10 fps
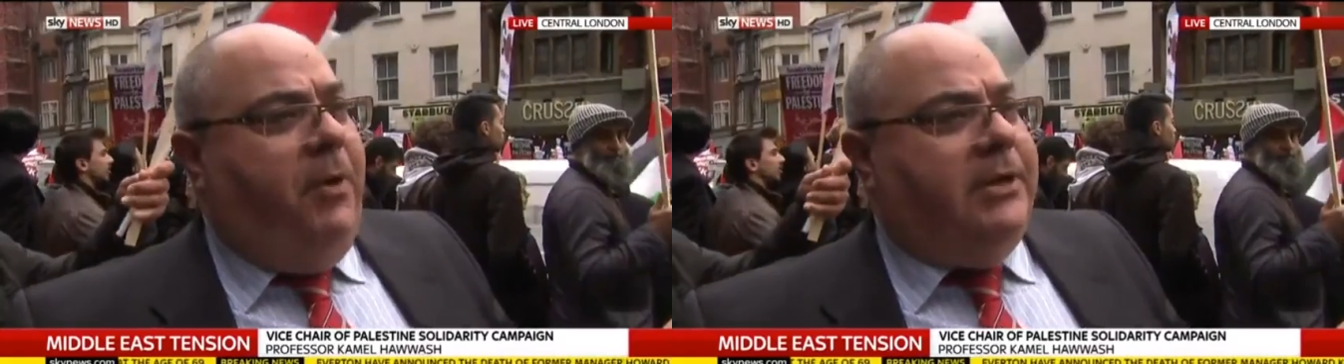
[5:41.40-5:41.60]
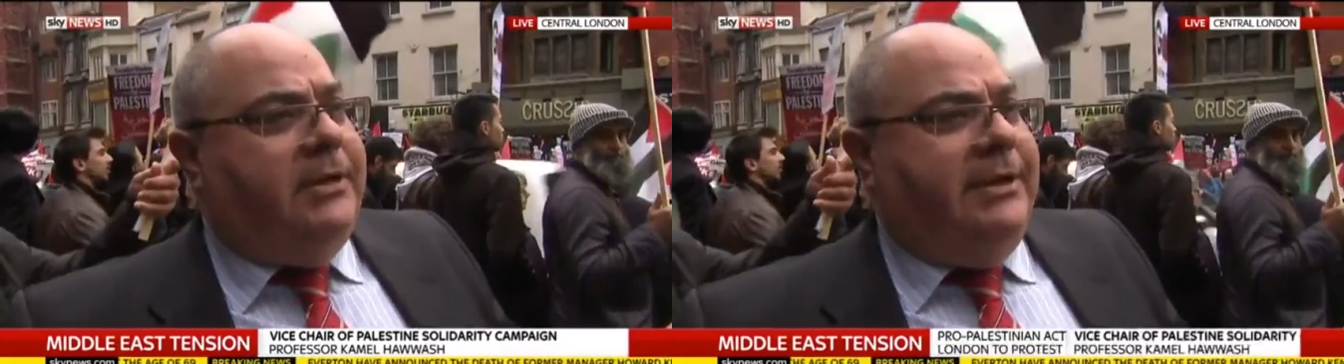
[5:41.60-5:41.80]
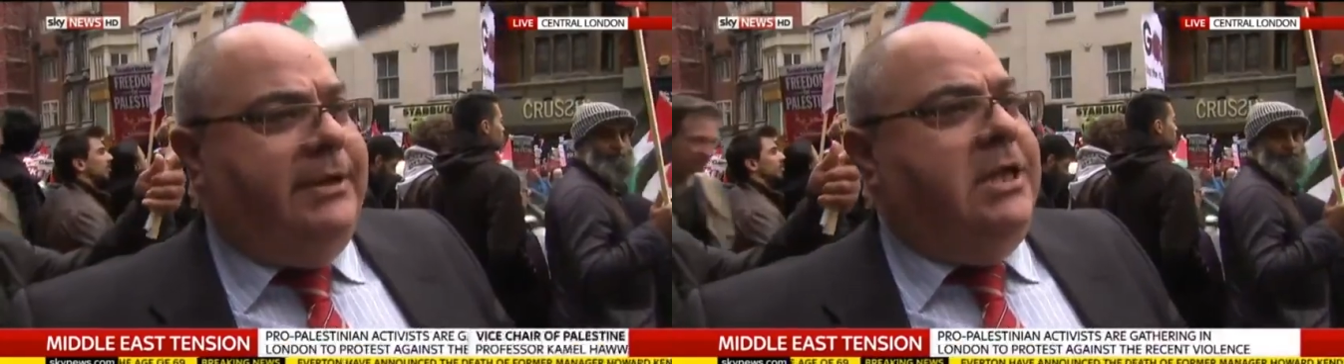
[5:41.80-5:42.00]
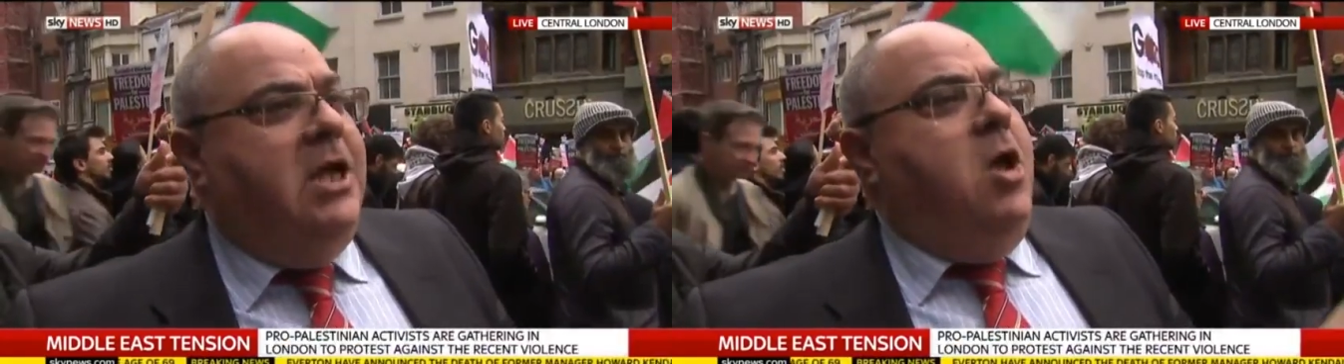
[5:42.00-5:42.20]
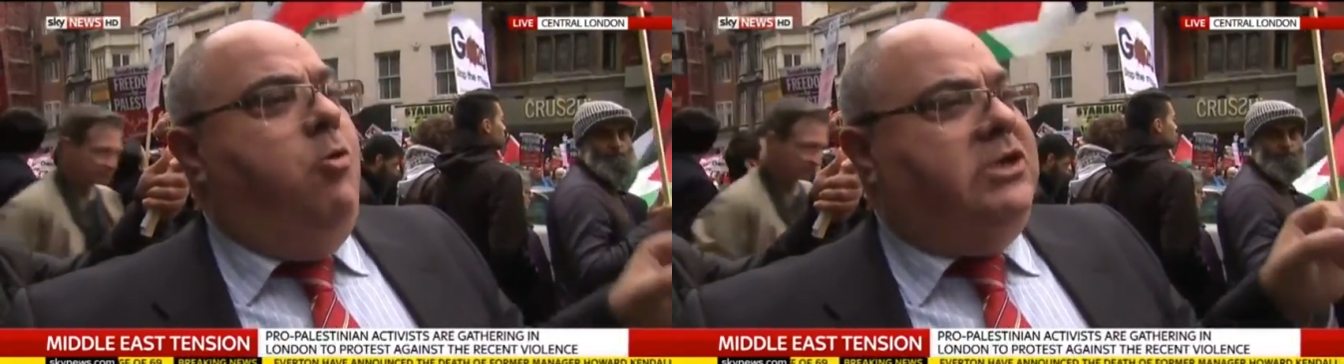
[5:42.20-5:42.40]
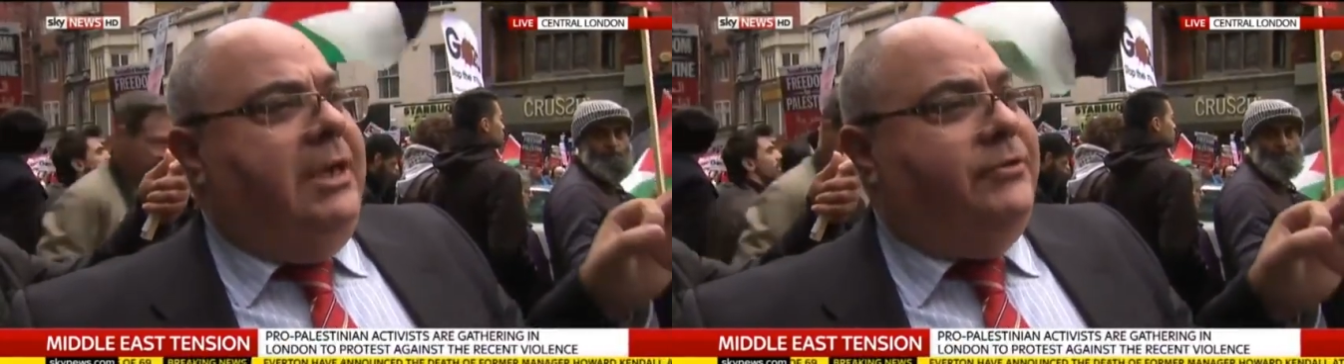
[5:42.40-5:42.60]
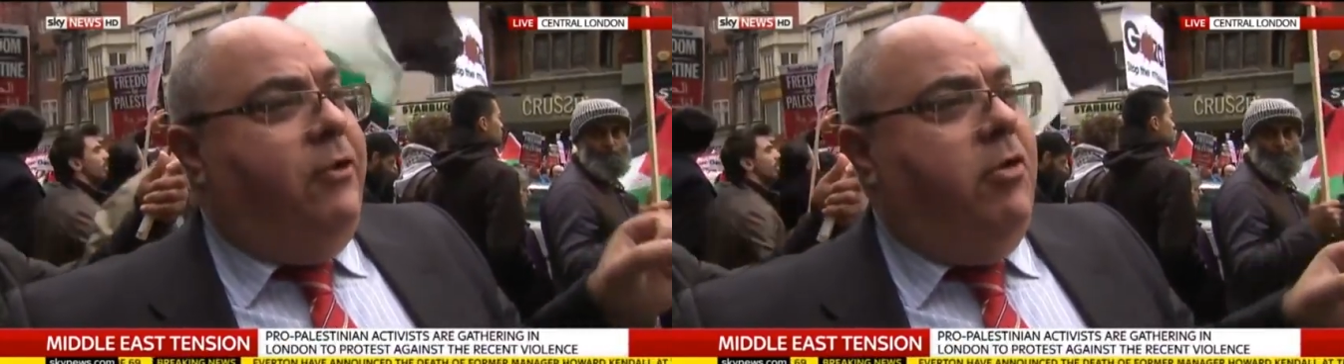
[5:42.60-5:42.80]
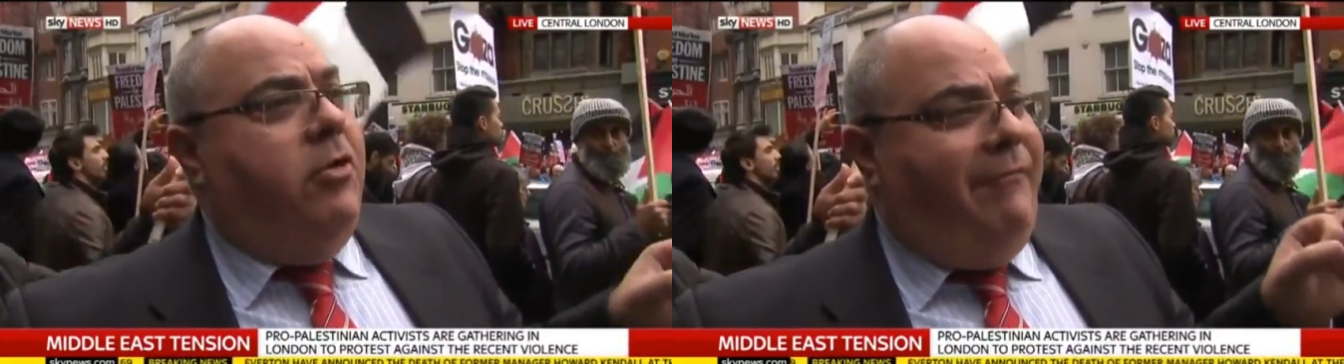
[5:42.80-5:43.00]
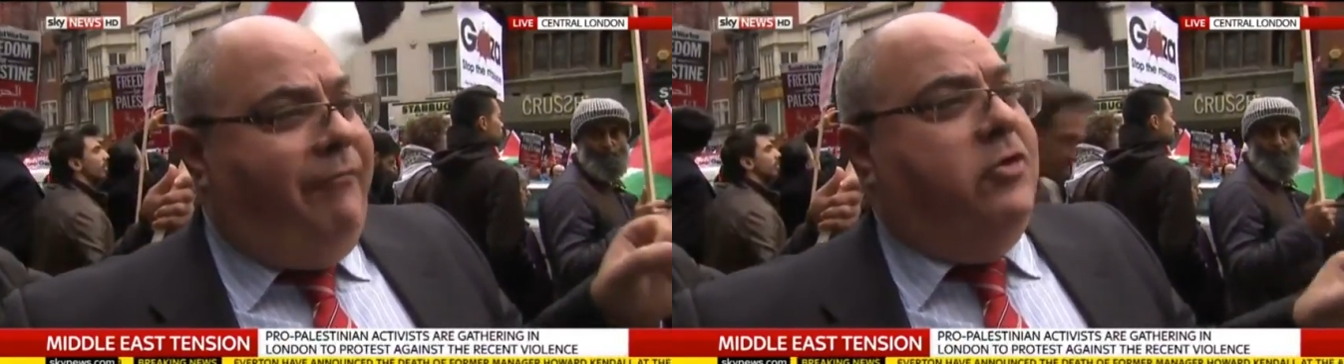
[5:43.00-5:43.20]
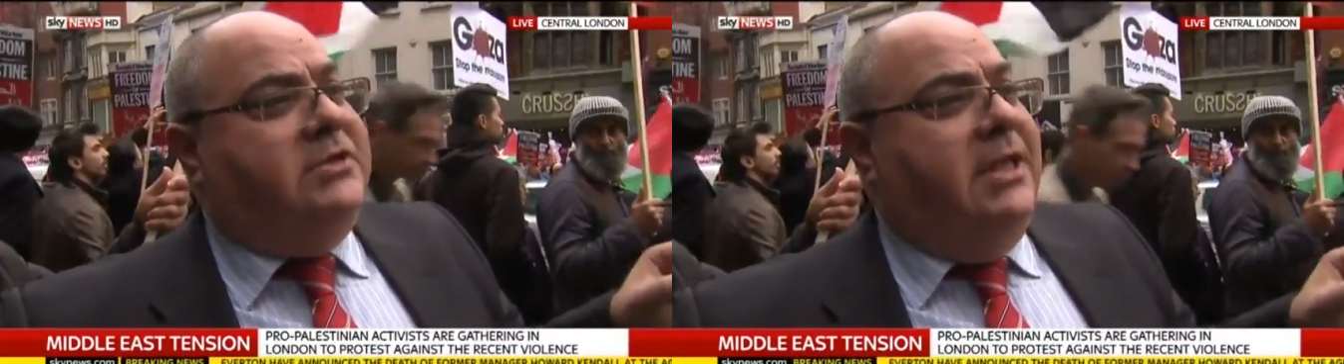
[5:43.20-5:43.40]
policies which have
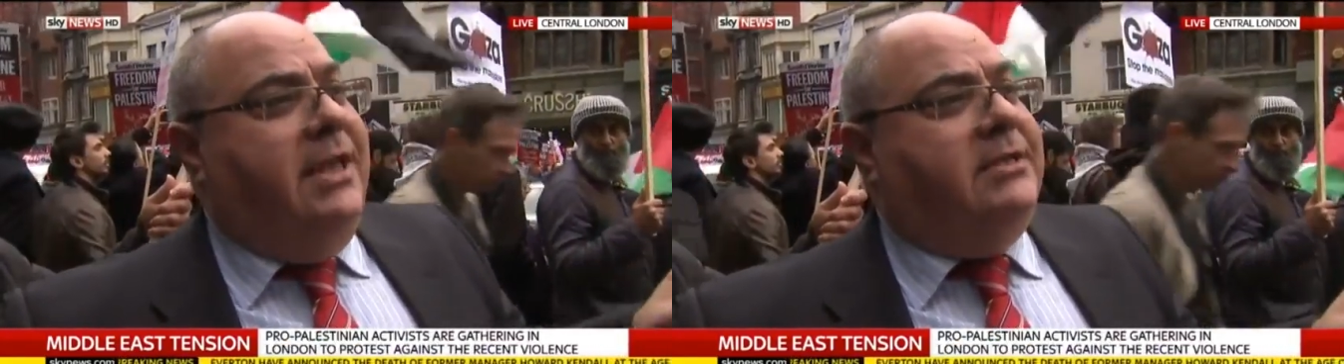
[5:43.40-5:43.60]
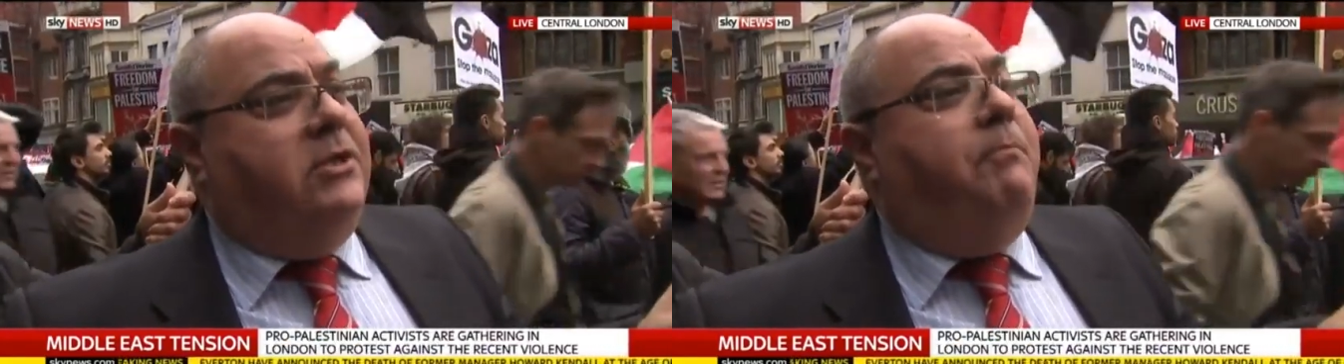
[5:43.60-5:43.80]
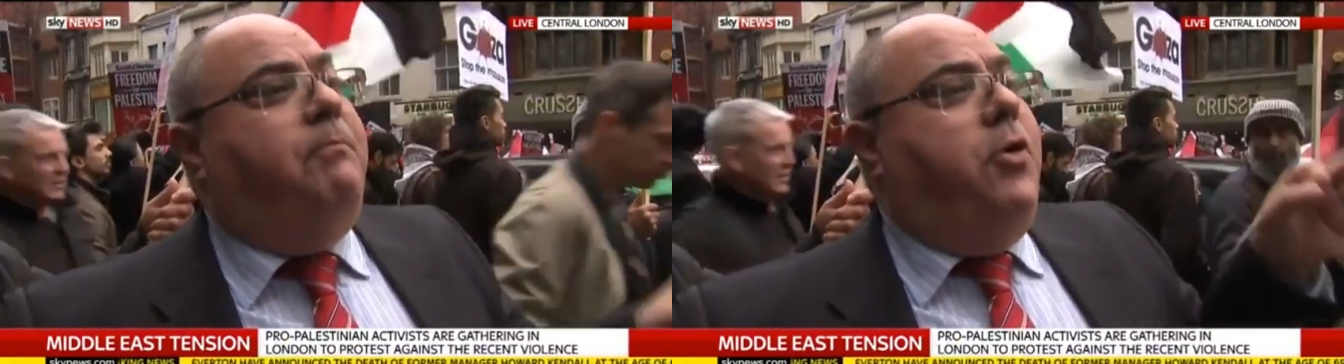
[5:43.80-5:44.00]
caused the deaths of